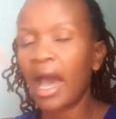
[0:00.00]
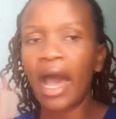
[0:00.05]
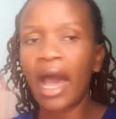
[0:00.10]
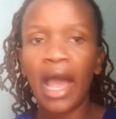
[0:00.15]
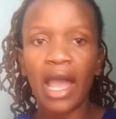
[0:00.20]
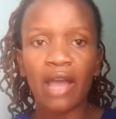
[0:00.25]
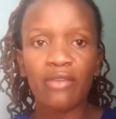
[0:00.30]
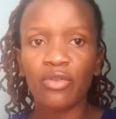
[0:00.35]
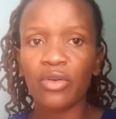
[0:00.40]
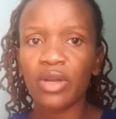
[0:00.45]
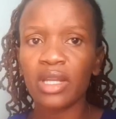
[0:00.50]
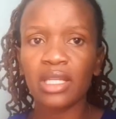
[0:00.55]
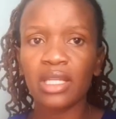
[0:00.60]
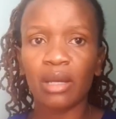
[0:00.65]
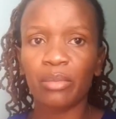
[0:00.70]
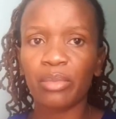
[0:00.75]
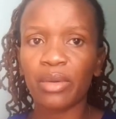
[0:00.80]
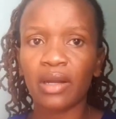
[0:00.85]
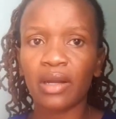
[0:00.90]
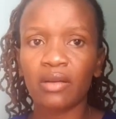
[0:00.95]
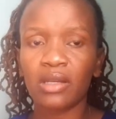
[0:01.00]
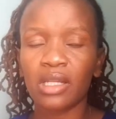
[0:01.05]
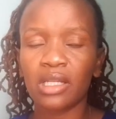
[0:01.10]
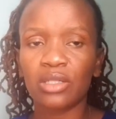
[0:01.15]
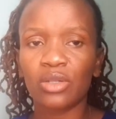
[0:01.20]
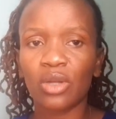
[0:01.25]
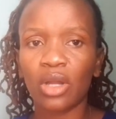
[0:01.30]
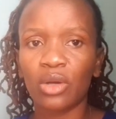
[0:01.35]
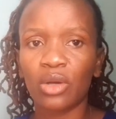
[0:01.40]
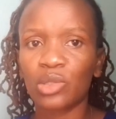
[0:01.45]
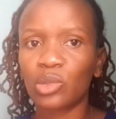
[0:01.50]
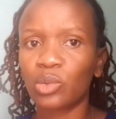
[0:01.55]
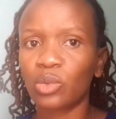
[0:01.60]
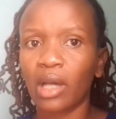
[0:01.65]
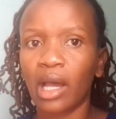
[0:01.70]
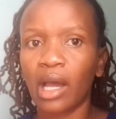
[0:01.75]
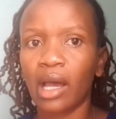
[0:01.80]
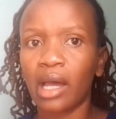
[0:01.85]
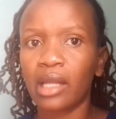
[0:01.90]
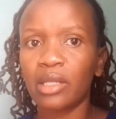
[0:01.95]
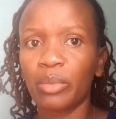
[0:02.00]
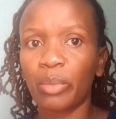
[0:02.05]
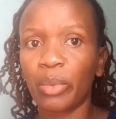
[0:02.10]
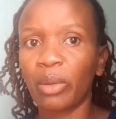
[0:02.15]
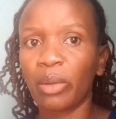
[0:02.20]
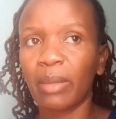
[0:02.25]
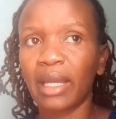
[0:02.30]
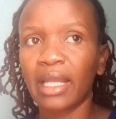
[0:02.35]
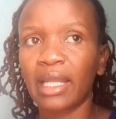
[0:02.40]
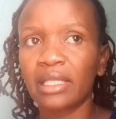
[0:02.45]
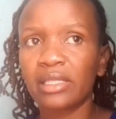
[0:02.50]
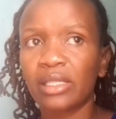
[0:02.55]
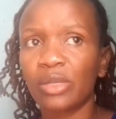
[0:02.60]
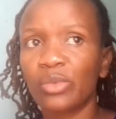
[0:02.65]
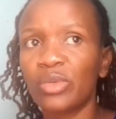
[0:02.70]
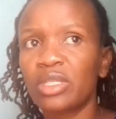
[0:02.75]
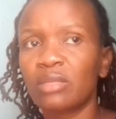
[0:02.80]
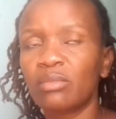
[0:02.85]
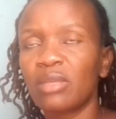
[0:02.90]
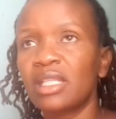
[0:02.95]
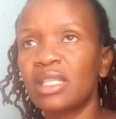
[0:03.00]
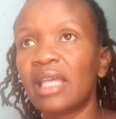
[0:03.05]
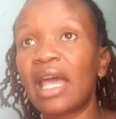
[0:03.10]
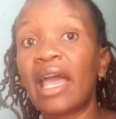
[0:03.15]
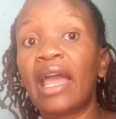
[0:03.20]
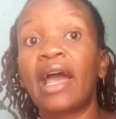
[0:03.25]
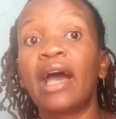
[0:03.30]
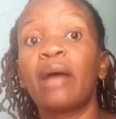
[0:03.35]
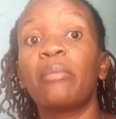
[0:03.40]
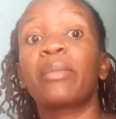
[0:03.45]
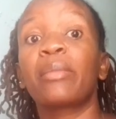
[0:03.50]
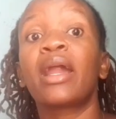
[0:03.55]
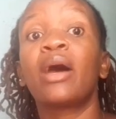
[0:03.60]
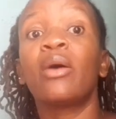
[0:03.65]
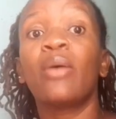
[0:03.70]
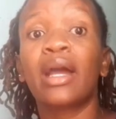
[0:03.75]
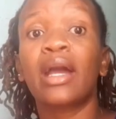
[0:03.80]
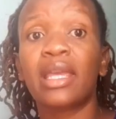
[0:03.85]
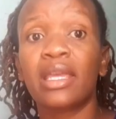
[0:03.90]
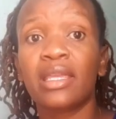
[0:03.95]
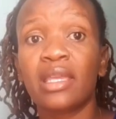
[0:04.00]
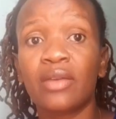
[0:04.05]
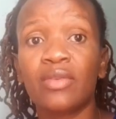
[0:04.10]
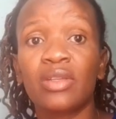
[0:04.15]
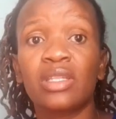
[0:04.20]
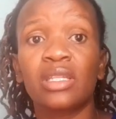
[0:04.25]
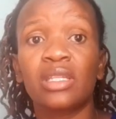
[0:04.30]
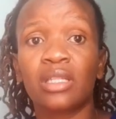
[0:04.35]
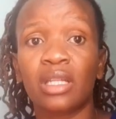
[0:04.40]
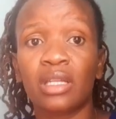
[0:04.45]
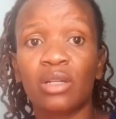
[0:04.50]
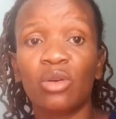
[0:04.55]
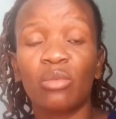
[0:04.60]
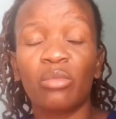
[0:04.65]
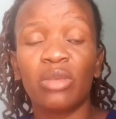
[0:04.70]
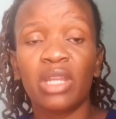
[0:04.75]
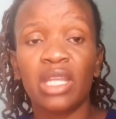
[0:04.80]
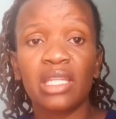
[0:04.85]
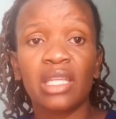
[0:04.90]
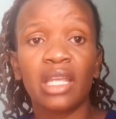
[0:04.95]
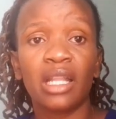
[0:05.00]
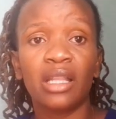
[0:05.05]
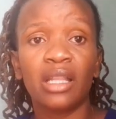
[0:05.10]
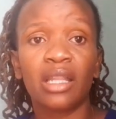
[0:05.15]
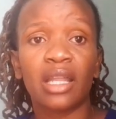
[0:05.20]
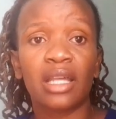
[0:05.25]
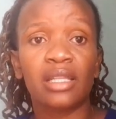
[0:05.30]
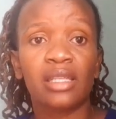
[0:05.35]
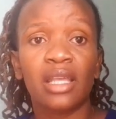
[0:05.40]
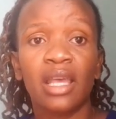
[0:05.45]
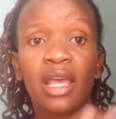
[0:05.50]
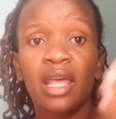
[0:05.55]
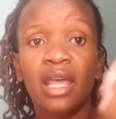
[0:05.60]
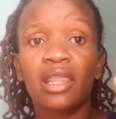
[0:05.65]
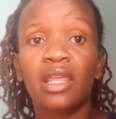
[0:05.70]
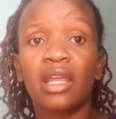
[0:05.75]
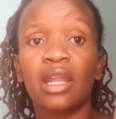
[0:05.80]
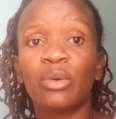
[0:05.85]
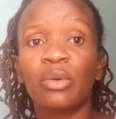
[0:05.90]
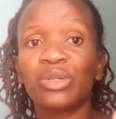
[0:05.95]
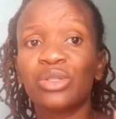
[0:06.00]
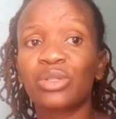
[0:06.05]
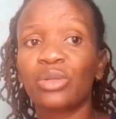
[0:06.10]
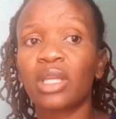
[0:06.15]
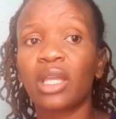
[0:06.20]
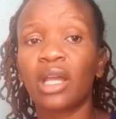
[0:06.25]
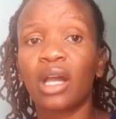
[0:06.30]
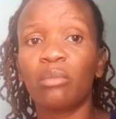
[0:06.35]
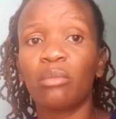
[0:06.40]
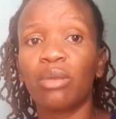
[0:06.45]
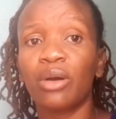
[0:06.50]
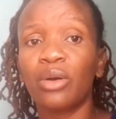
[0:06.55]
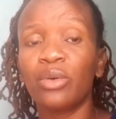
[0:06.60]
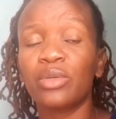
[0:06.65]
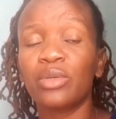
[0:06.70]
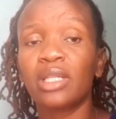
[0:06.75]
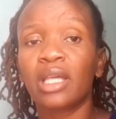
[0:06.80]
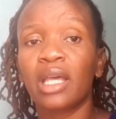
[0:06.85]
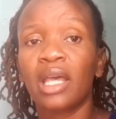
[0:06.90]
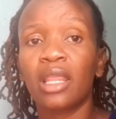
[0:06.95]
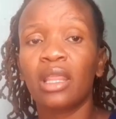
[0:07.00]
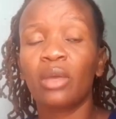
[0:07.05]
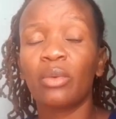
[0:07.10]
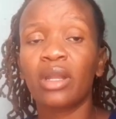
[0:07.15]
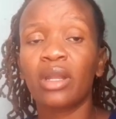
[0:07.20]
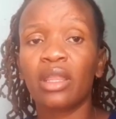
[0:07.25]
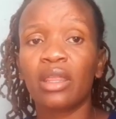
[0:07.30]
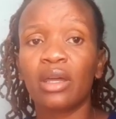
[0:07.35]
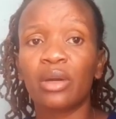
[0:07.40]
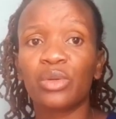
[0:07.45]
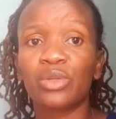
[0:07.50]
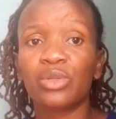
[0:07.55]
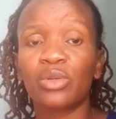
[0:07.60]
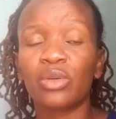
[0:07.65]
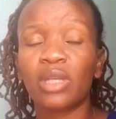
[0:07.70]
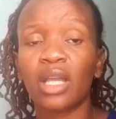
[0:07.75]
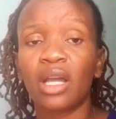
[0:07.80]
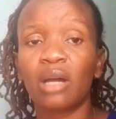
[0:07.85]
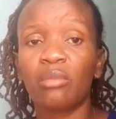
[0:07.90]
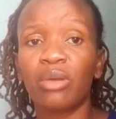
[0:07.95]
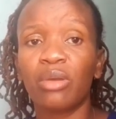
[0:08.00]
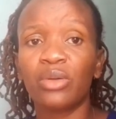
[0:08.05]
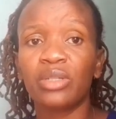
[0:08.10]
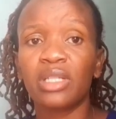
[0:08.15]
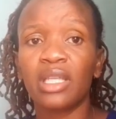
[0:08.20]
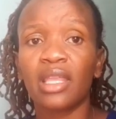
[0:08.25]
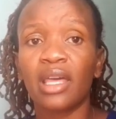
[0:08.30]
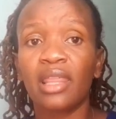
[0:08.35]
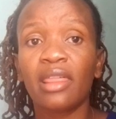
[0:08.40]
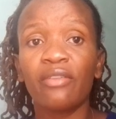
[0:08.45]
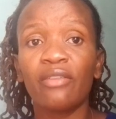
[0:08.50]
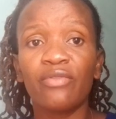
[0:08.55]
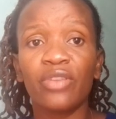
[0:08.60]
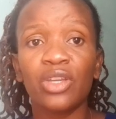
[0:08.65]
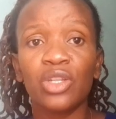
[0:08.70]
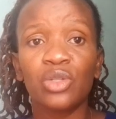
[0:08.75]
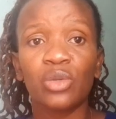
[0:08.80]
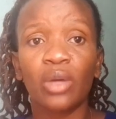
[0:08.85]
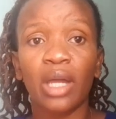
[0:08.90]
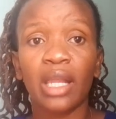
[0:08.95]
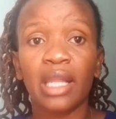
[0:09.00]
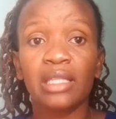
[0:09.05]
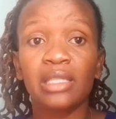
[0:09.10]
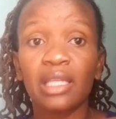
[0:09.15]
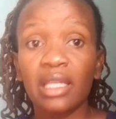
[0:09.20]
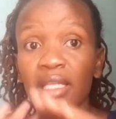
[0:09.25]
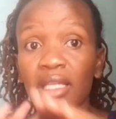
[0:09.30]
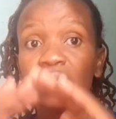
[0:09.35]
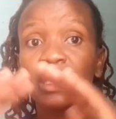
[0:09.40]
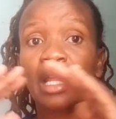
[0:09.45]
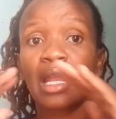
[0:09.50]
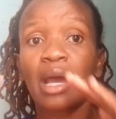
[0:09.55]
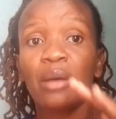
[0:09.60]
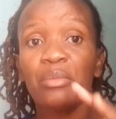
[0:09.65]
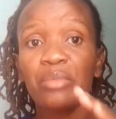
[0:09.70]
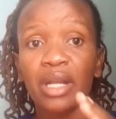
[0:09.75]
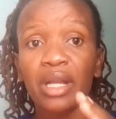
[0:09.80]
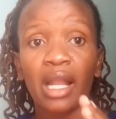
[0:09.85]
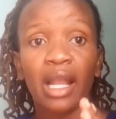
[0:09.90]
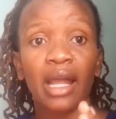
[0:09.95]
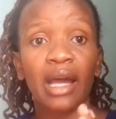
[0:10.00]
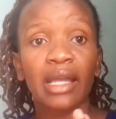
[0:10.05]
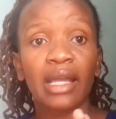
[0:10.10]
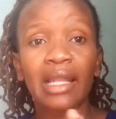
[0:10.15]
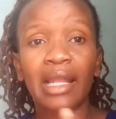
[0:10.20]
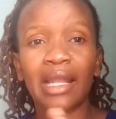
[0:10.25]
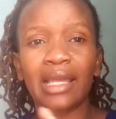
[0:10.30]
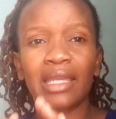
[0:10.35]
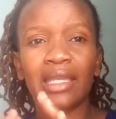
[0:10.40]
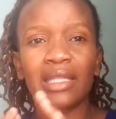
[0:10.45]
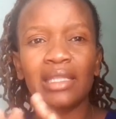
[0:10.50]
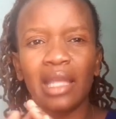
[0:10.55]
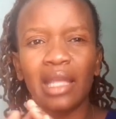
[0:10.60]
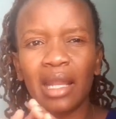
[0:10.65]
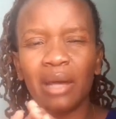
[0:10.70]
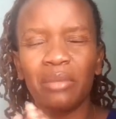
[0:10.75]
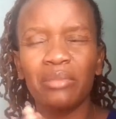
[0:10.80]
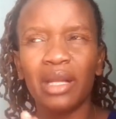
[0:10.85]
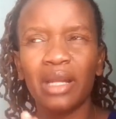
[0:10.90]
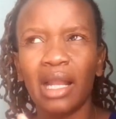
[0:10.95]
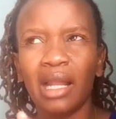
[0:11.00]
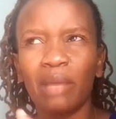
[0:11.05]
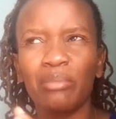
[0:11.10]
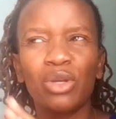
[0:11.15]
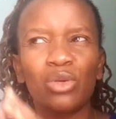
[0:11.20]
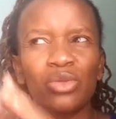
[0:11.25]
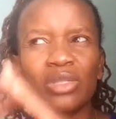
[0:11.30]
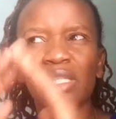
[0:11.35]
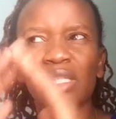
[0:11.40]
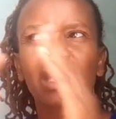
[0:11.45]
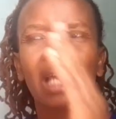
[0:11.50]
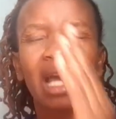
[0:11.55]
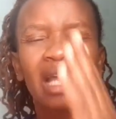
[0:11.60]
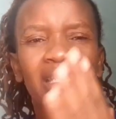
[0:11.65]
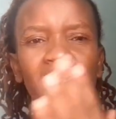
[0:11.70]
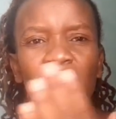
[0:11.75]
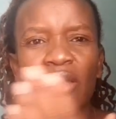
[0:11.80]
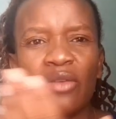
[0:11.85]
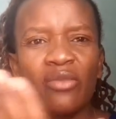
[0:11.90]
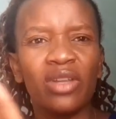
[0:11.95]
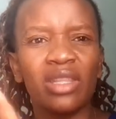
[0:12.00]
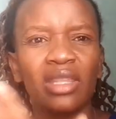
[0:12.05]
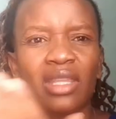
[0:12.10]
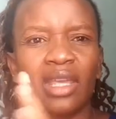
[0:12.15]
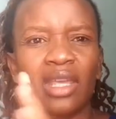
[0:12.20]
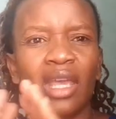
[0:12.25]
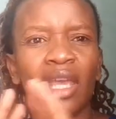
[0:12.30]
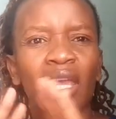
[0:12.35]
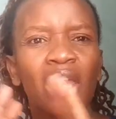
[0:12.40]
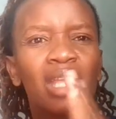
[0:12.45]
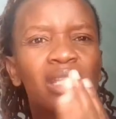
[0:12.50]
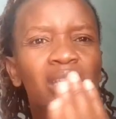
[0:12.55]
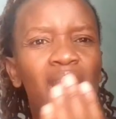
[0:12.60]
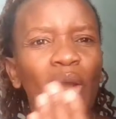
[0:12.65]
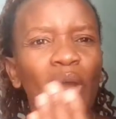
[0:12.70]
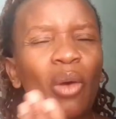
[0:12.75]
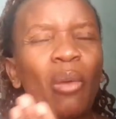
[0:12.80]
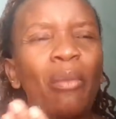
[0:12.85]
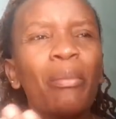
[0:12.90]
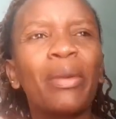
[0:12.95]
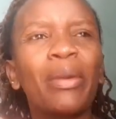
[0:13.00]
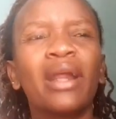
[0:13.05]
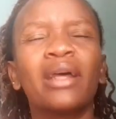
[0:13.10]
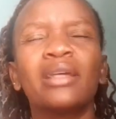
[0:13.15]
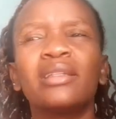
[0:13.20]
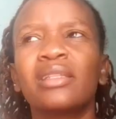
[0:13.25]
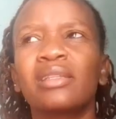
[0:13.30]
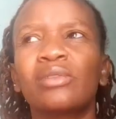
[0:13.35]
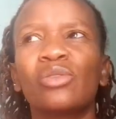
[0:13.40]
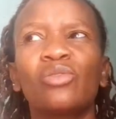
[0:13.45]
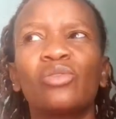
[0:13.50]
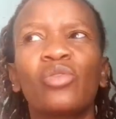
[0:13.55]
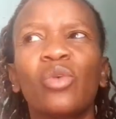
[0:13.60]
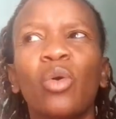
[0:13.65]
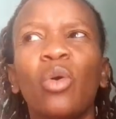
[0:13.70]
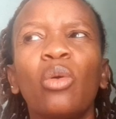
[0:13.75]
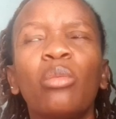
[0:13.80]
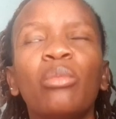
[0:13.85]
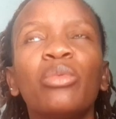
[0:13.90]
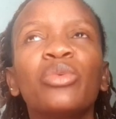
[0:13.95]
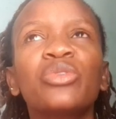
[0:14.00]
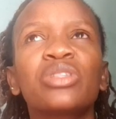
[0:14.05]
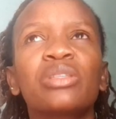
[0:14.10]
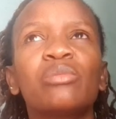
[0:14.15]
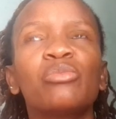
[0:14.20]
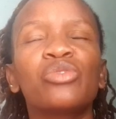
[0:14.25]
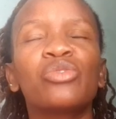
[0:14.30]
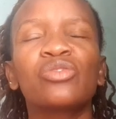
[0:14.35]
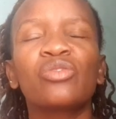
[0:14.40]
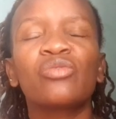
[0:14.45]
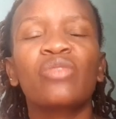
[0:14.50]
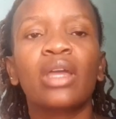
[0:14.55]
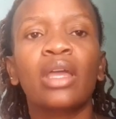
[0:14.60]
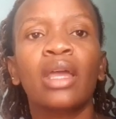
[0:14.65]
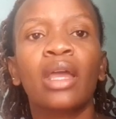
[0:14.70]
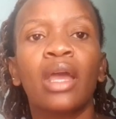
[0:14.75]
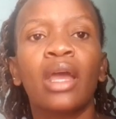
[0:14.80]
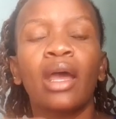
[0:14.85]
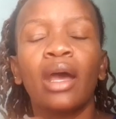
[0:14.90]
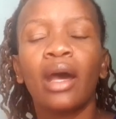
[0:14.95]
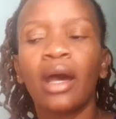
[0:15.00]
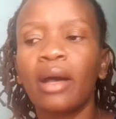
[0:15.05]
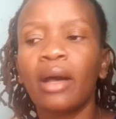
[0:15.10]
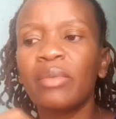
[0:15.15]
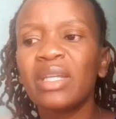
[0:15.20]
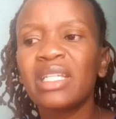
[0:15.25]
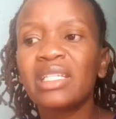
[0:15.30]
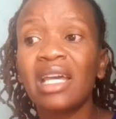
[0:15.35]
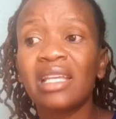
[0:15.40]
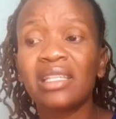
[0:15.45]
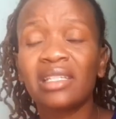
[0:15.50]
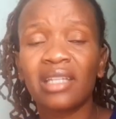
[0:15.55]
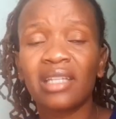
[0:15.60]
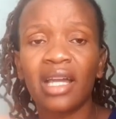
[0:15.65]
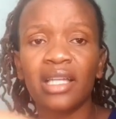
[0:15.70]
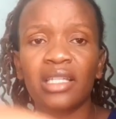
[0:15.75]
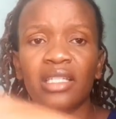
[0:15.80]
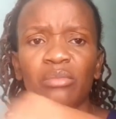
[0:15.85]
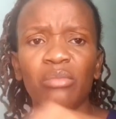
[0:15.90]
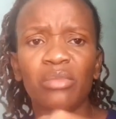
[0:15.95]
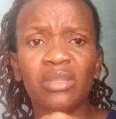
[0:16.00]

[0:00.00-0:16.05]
i have already upgraded now to a diploma in nursing which means i am now a kenya registered community health nurse then i was talking about the one that i was talking about in the other video and i said it's an umbrella like it's an umbrella because it has everything it comprises of almost most of it um, it has touched